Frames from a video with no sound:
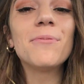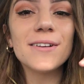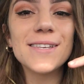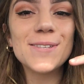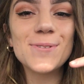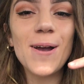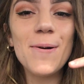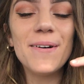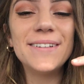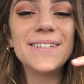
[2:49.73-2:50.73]
press the
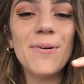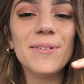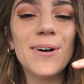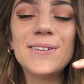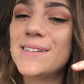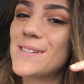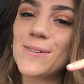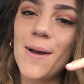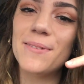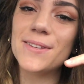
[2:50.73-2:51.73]
subscribe button down below to
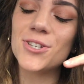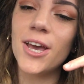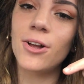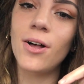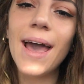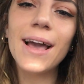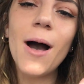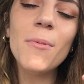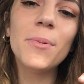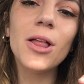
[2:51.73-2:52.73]
subscribe to this channel, and
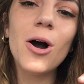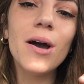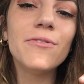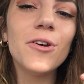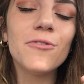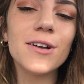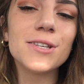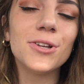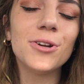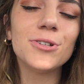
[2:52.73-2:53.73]
comment below if you have
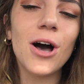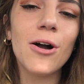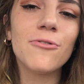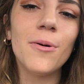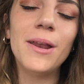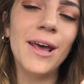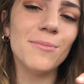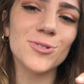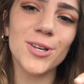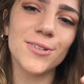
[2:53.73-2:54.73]
rescued your dog from an
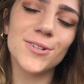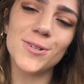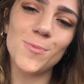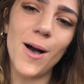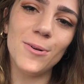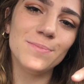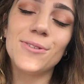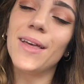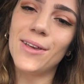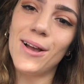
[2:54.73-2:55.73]
animal shelter as well.
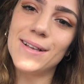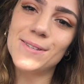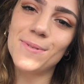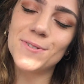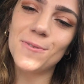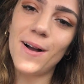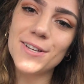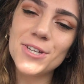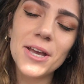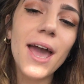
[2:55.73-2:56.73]
So thank you guys so much for
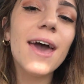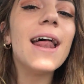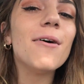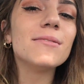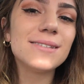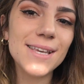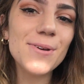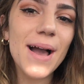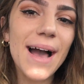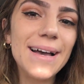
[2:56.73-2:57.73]
watching, and I will see
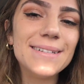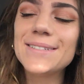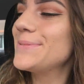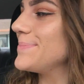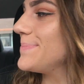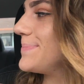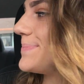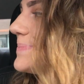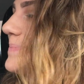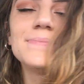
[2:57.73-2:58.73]
you guys
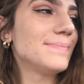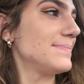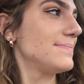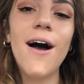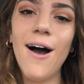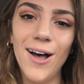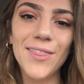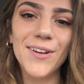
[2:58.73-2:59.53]
on